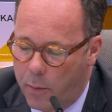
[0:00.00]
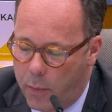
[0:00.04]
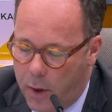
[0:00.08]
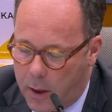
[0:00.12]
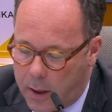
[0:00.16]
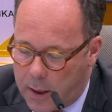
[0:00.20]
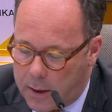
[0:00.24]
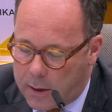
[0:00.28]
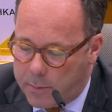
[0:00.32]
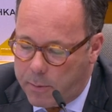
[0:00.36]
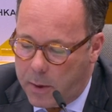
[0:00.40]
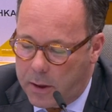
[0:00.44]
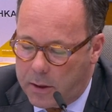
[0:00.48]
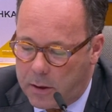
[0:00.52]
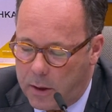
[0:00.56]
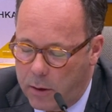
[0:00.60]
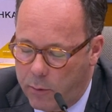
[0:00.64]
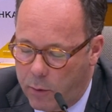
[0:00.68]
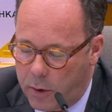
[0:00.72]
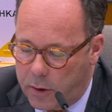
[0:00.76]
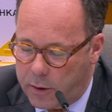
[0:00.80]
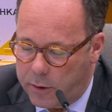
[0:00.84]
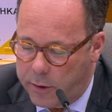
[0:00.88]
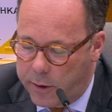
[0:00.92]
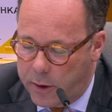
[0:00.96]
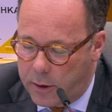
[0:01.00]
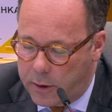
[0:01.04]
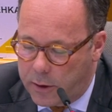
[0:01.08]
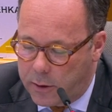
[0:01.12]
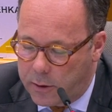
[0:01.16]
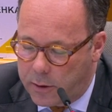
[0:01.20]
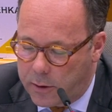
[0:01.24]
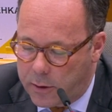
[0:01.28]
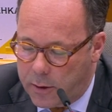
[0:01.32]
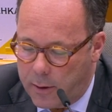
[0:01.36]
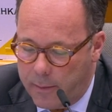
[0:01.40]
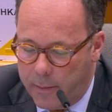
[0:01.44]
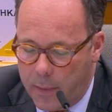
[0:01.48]
but especially with
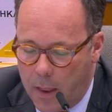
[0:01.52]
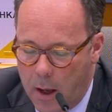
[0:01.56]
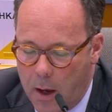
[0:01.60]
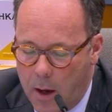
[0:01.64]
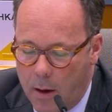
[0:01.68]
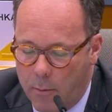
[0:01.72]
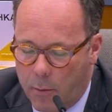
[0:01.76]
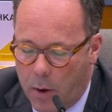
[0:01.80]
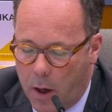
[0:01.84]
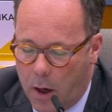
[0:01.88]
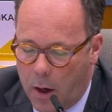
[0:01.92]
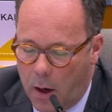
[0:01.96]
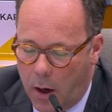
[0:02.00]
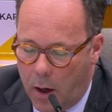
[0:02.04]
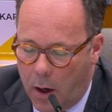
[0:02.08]
regions, by